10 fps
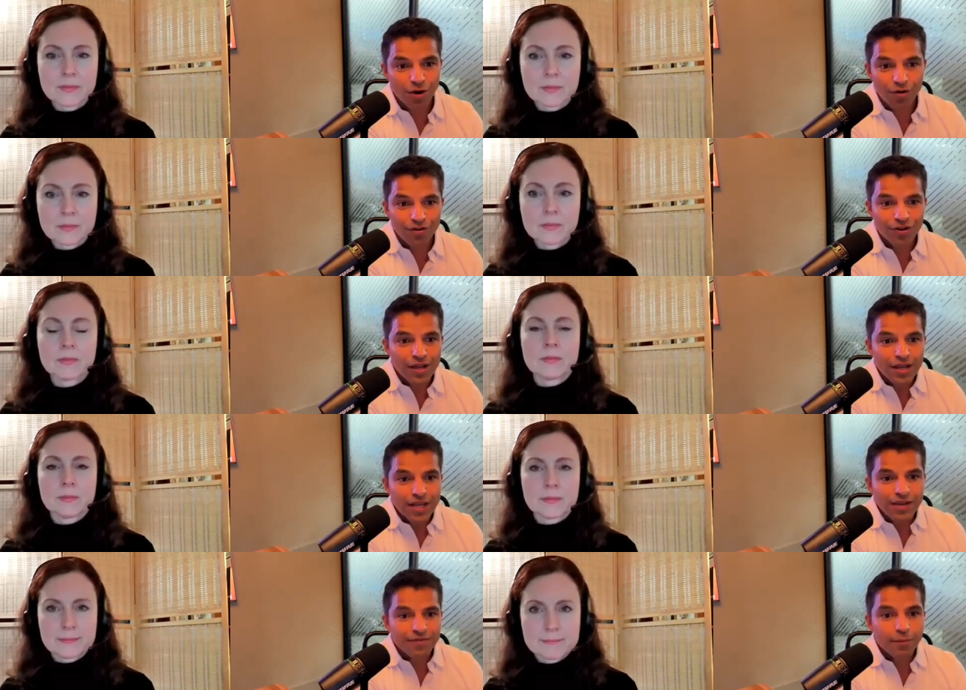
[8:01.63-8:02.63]
Speaker 1: on
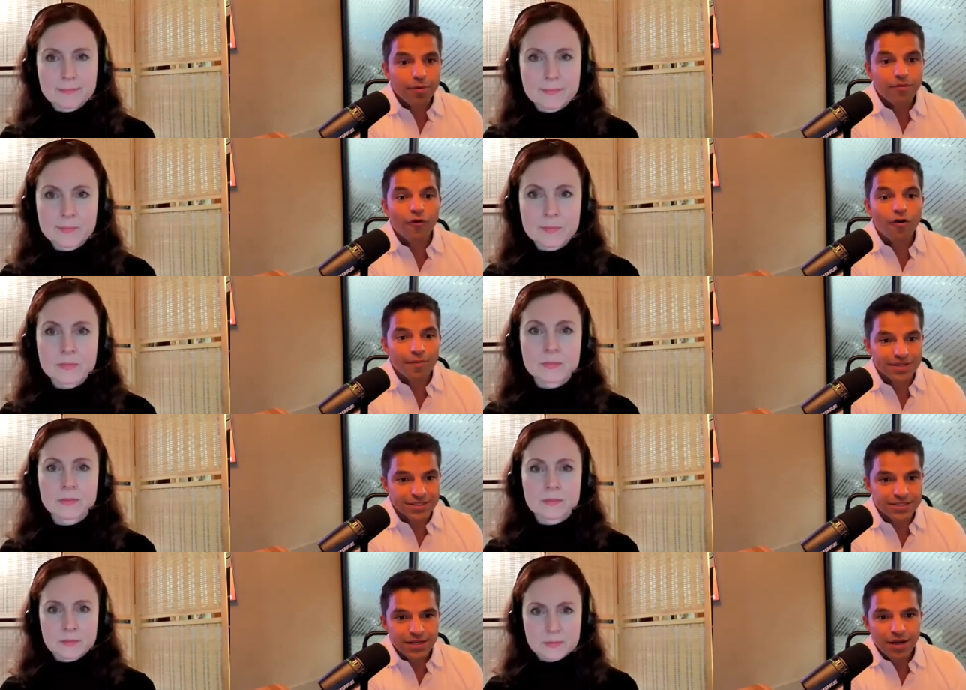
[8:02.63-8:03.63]
even
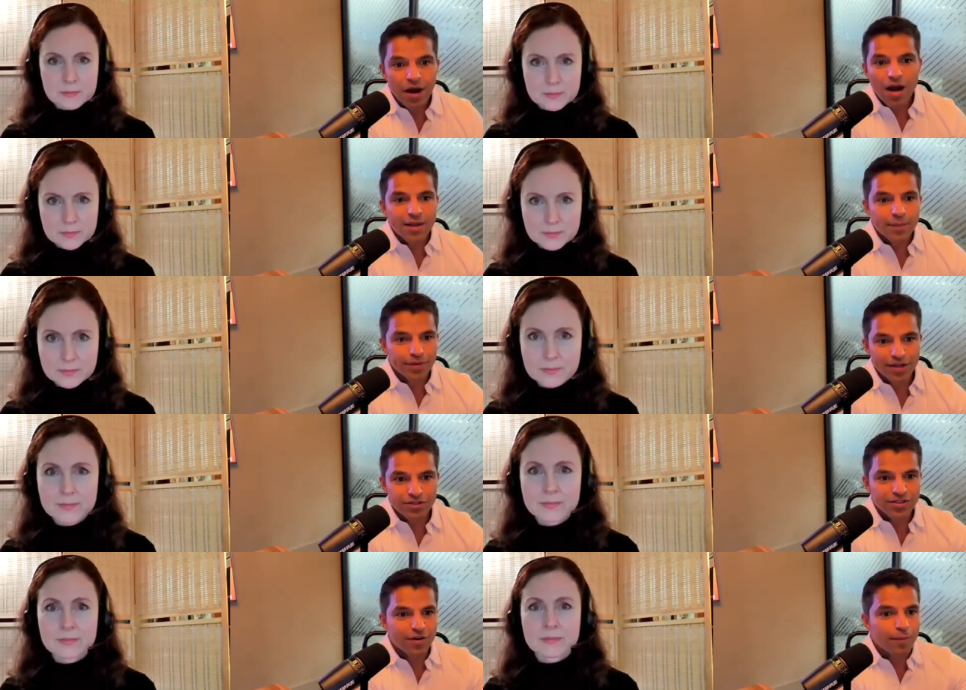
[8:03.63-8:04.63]
performance. Hockey
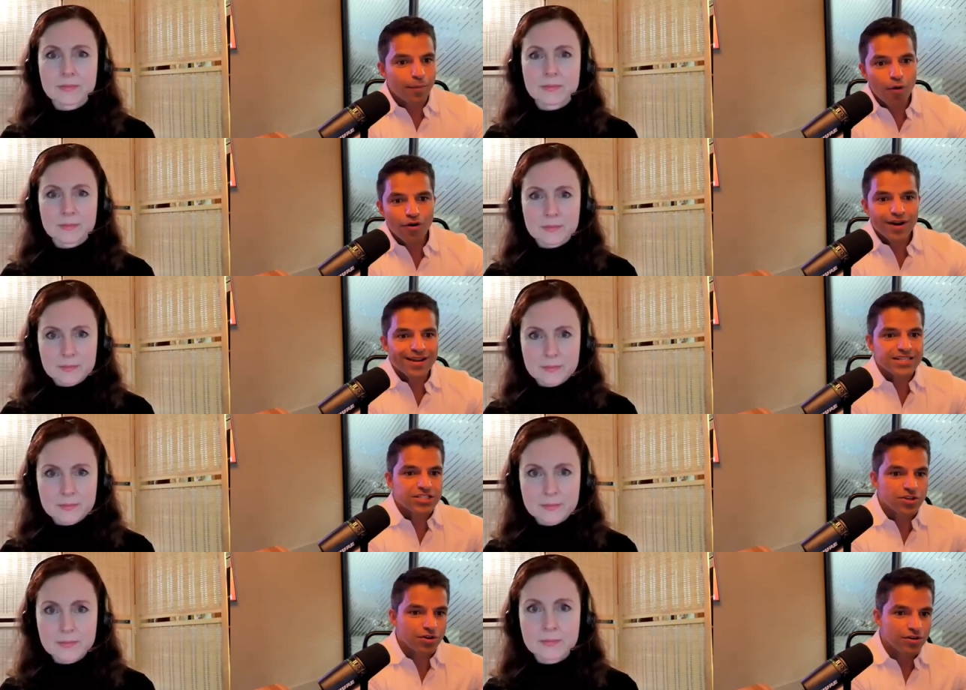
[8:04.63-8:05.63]
players that are born at a
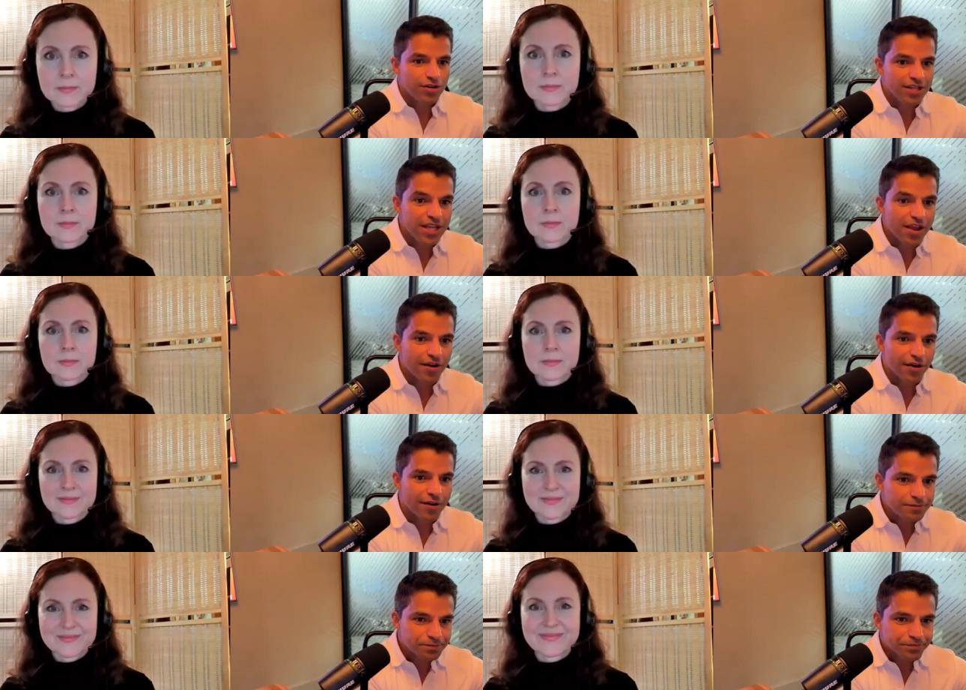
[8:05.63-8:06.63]
certain
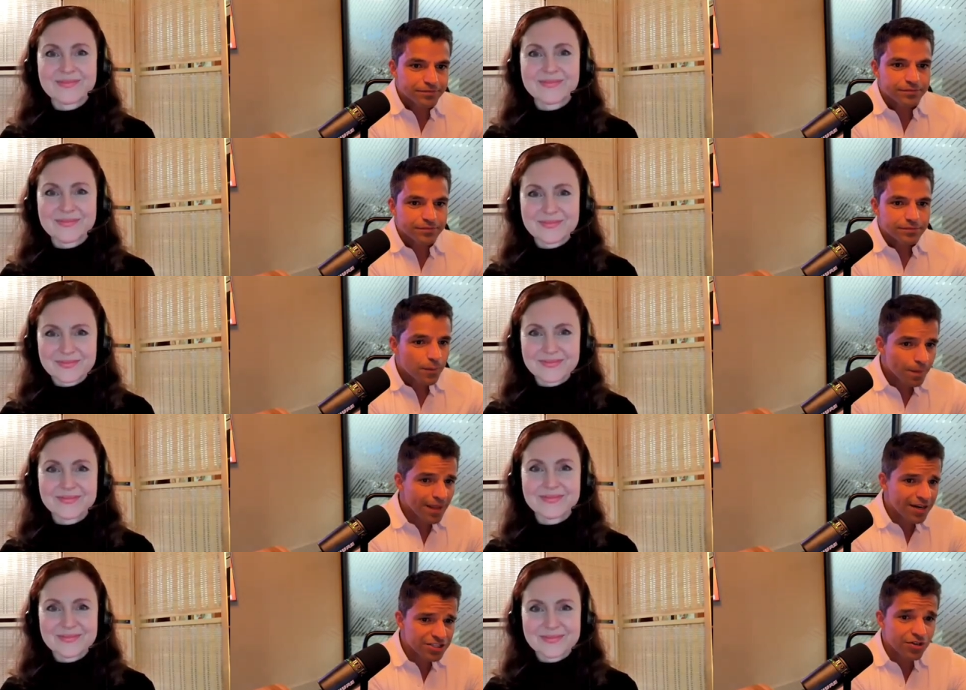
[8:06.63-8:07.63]
year,
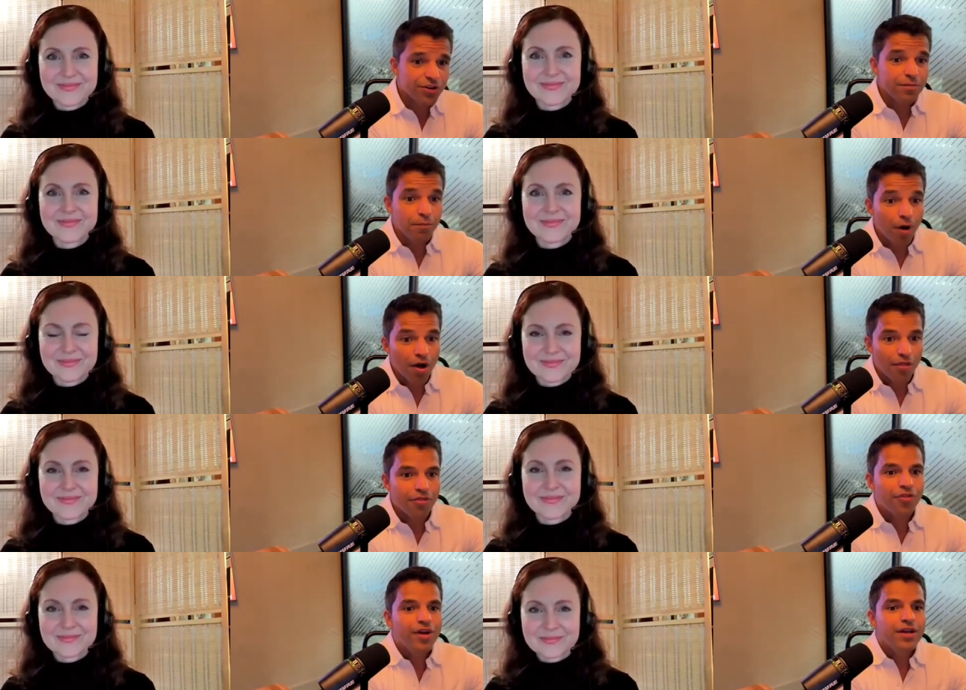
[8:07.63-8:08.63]
at a certain
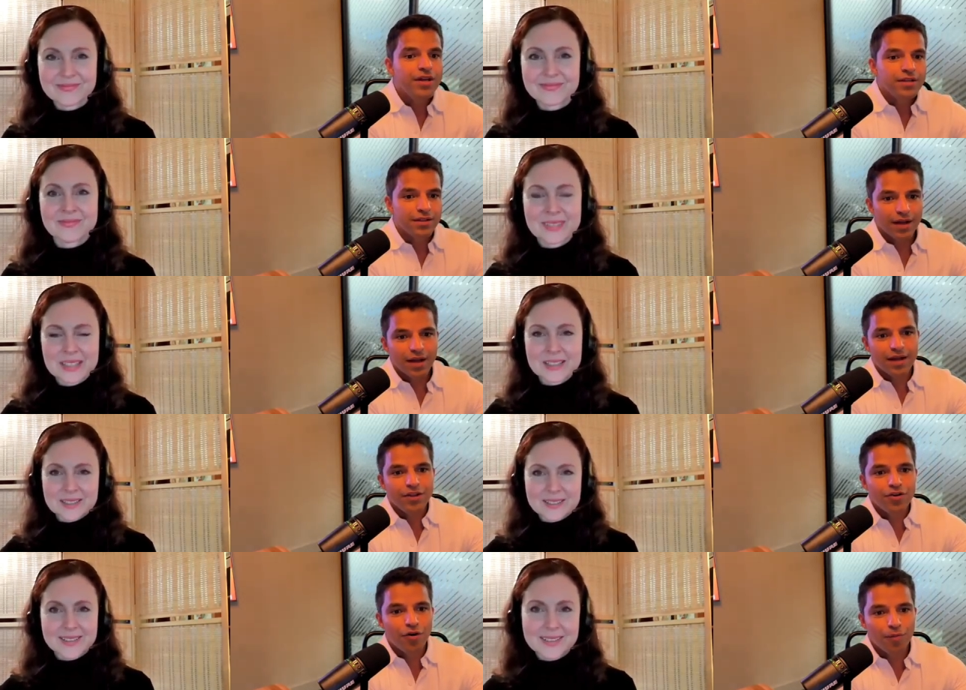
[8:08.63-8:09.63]
month, uh,
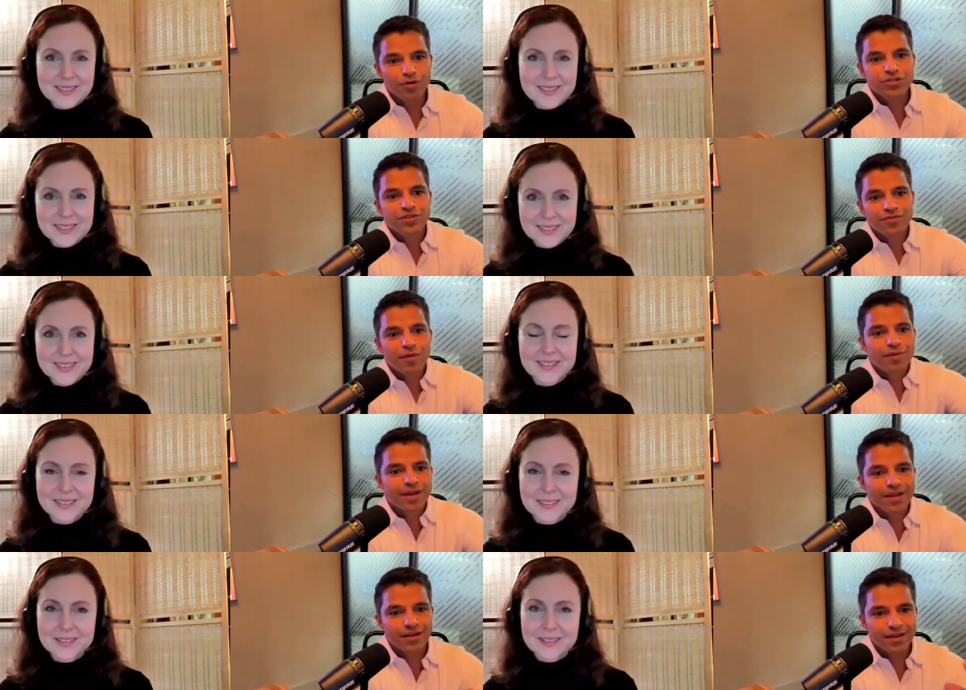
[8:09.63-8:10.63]
you know most of them
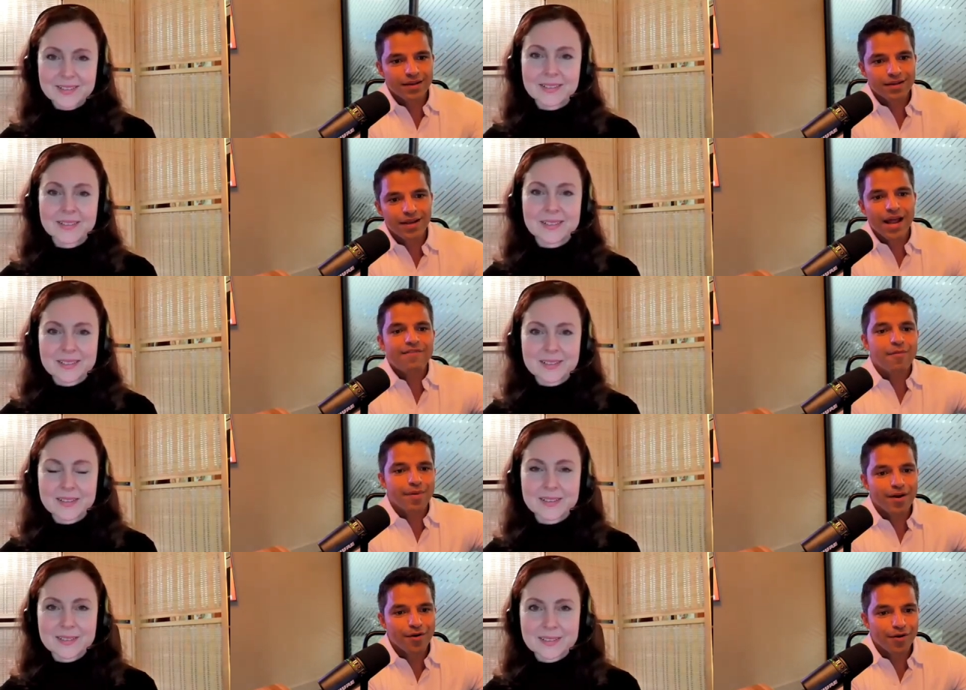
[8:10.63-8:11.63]
can can can have a
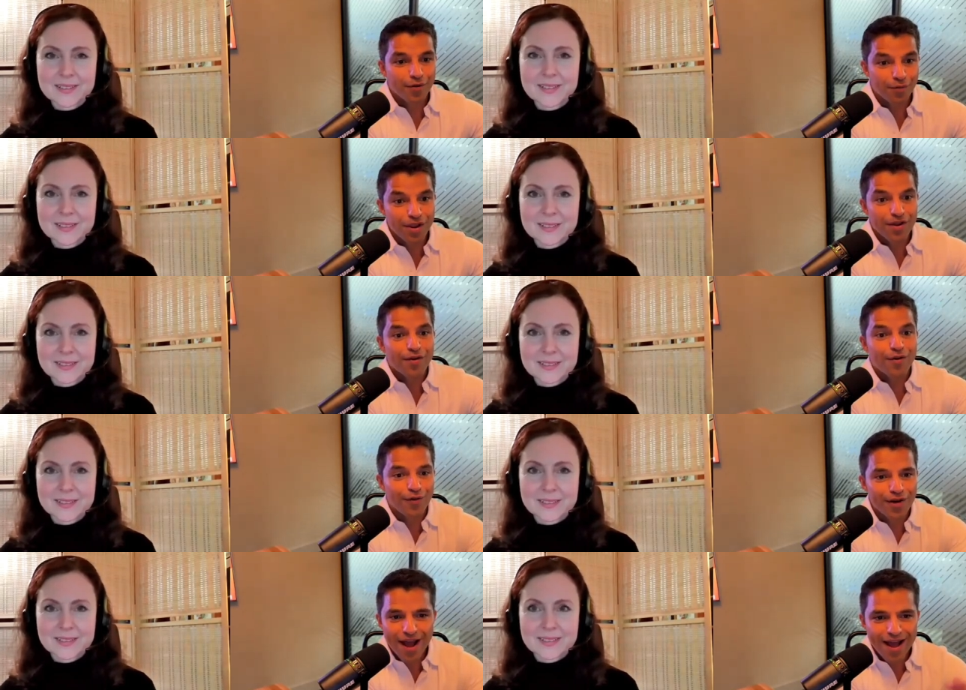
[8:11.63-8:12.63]
better career
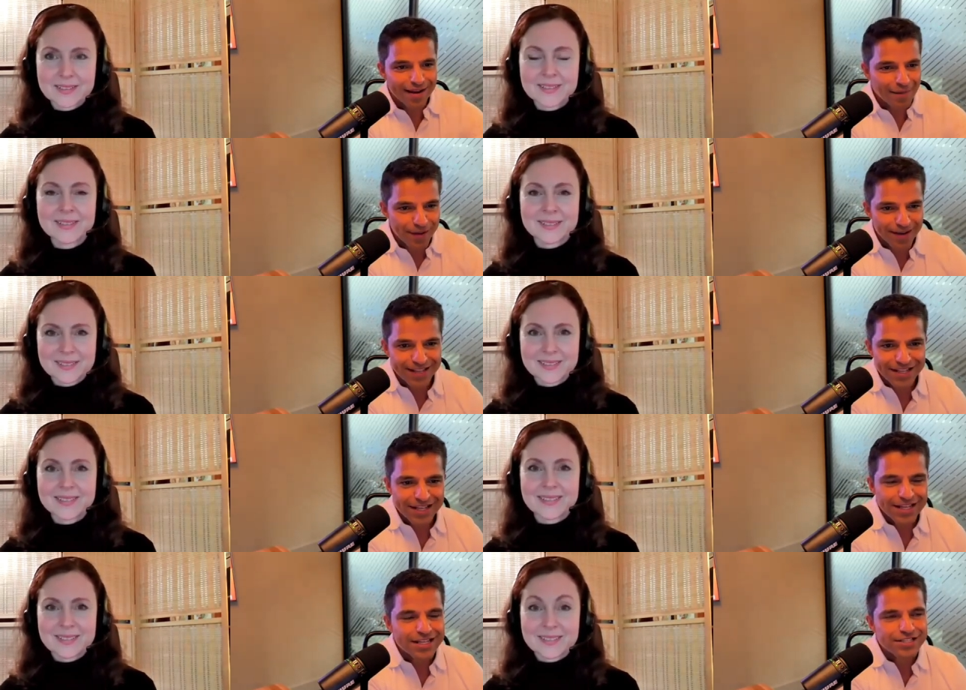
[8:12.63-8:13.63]
or not i mean
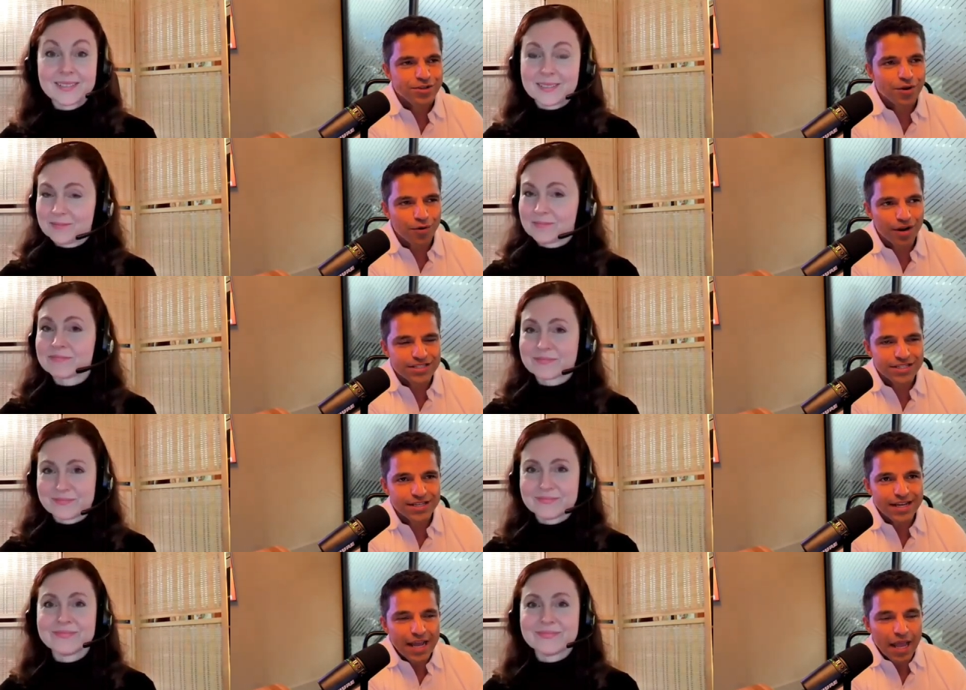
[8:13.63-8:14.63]
it, it's so crazy